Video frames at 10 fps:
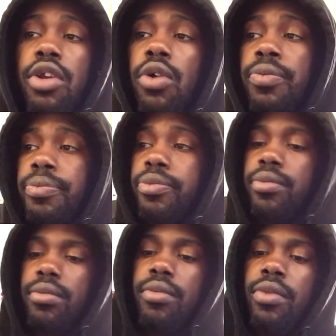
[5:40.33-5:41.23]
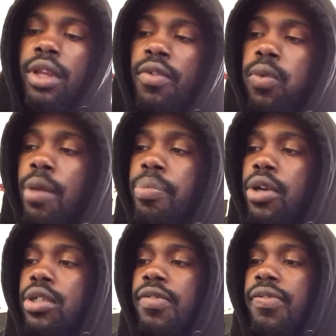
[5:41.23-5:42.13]
If one
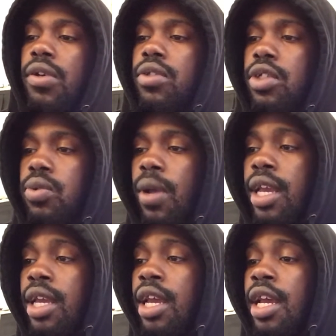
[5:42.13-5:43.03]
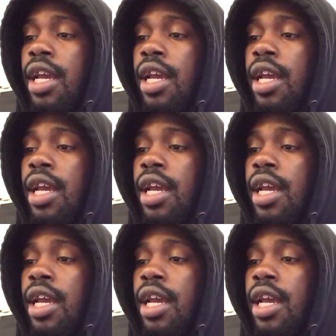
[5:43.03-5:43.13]
person feels this way